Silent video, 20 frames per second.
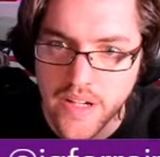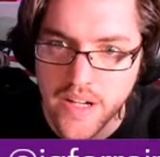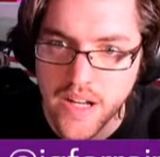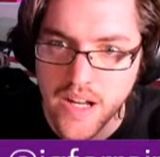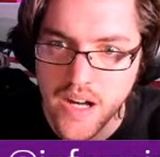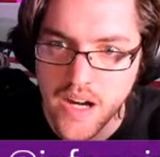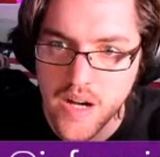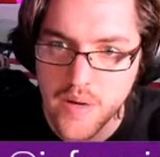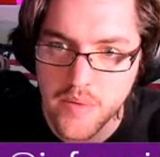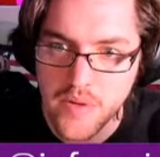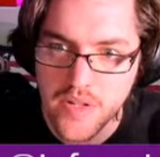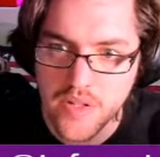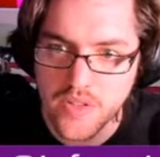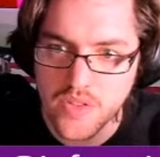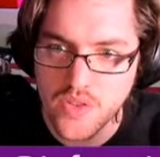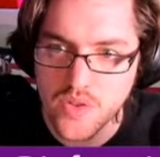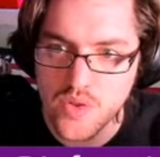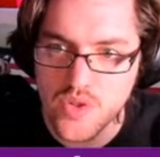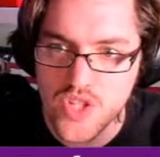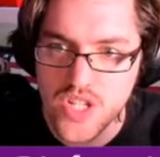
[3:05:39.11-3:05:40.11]
We're going
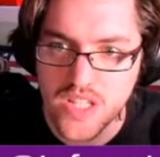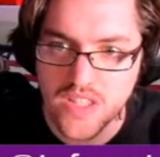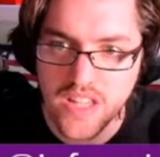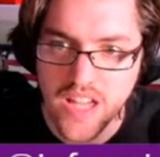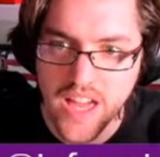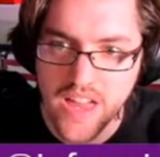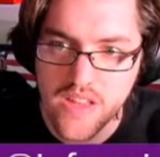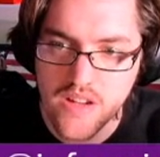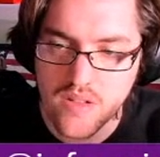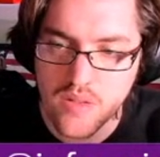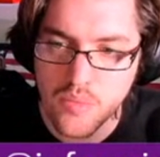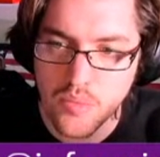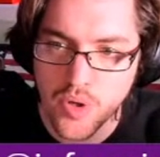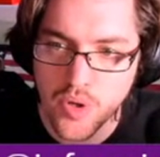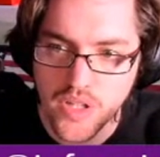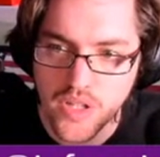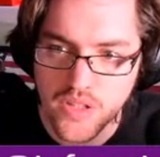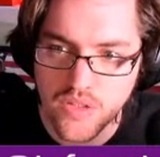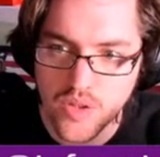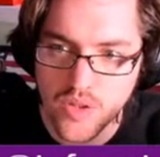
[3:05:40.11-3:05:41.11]
to change the header
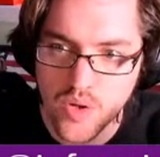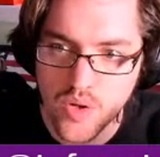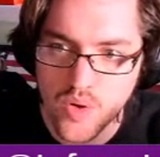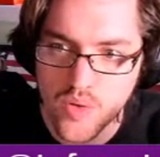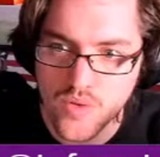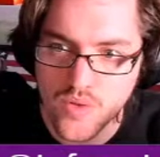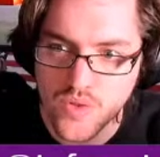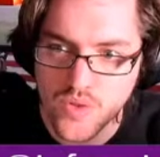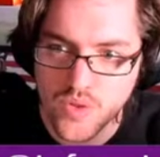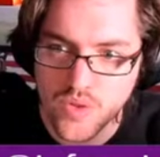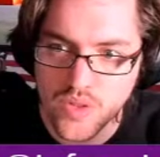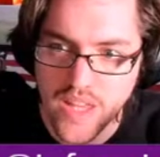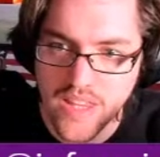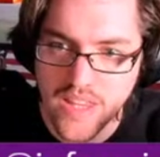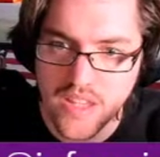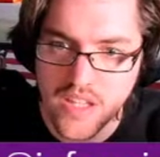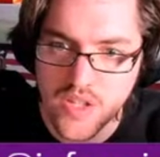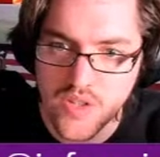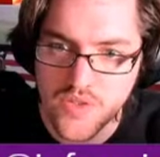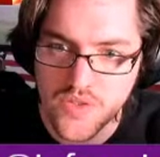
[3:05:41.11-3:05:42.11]
component though, so that
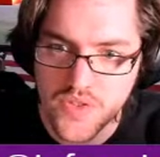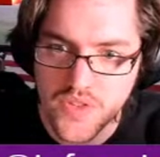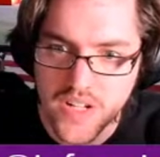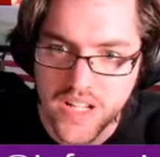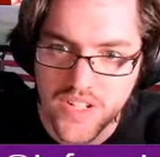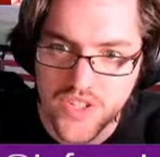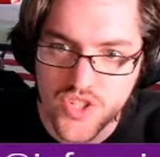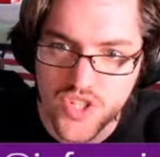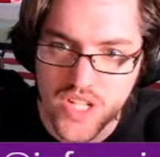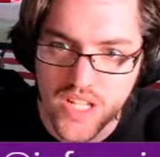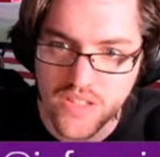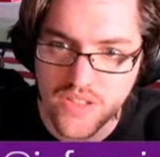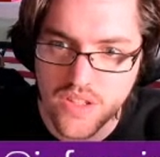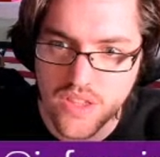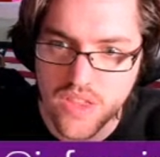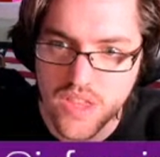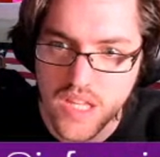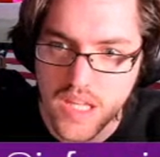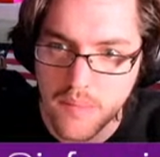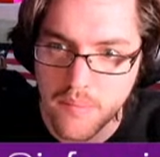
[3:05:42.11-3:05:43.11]
the user can change
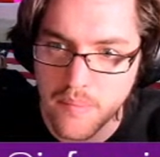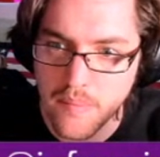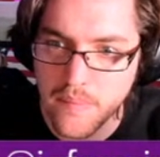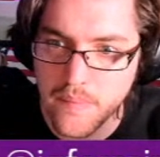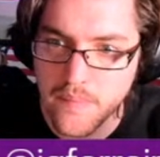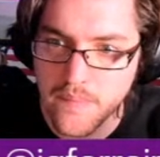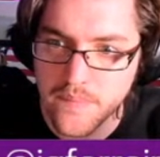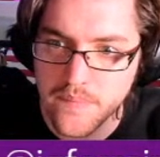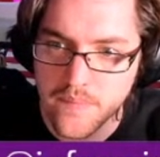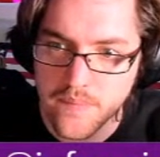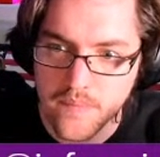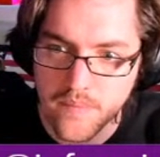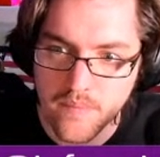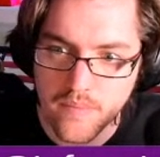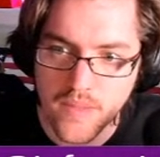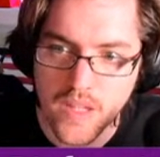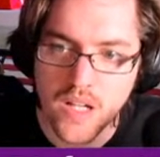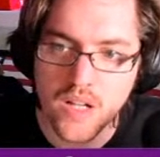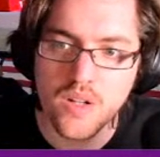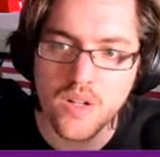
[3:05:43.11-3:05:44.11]
the theme.
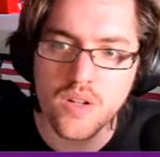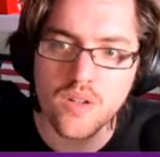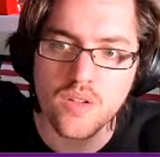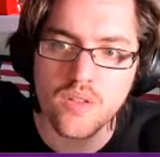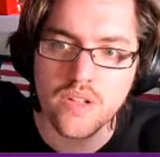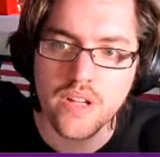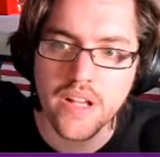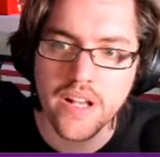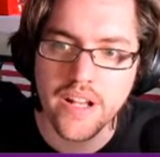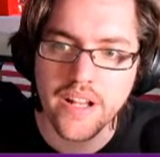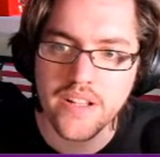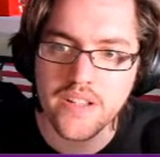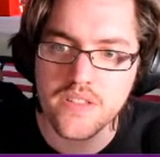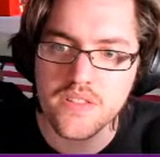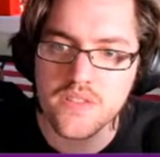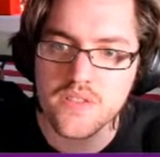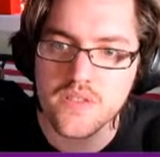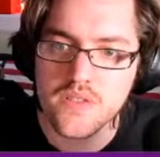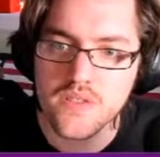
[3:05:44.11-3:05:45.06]
Oh, nice.